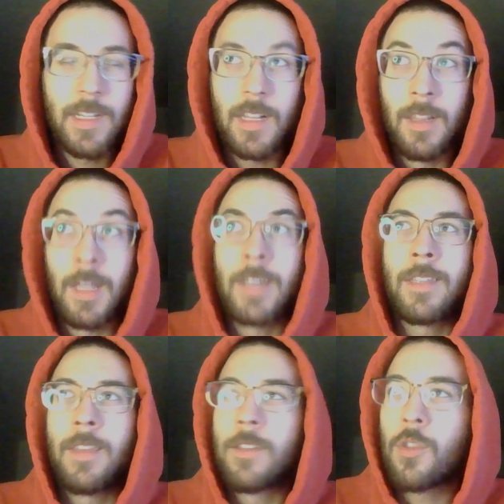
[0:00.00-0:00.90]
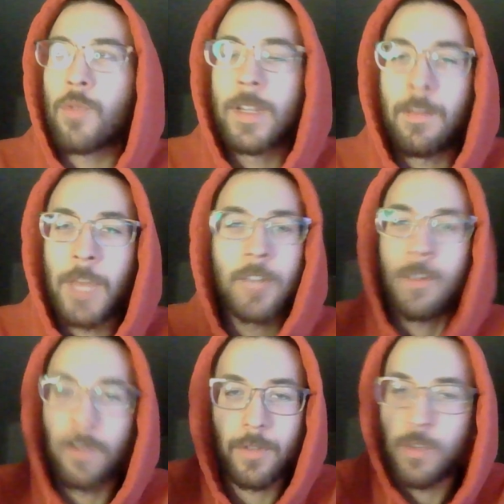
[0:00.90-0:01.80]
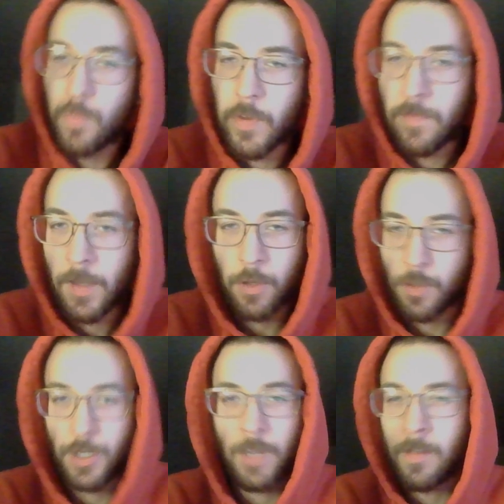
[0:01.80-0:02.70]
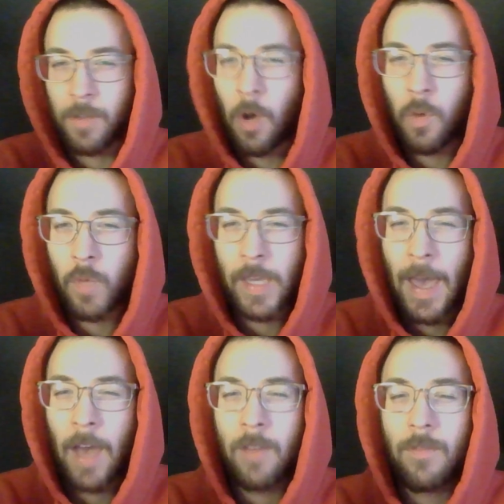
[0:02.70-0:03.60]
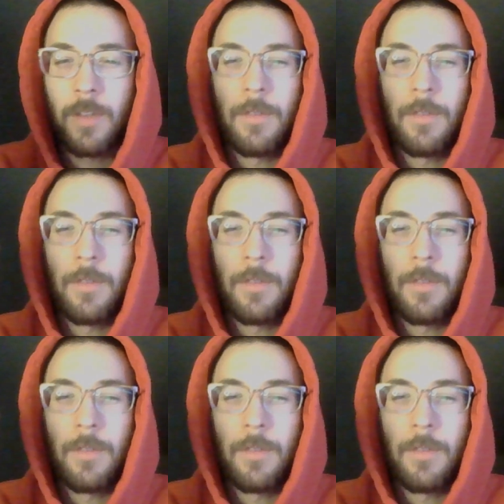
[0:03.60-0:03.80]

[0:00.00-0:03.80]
like this three-dimensional superficial shit is all we have,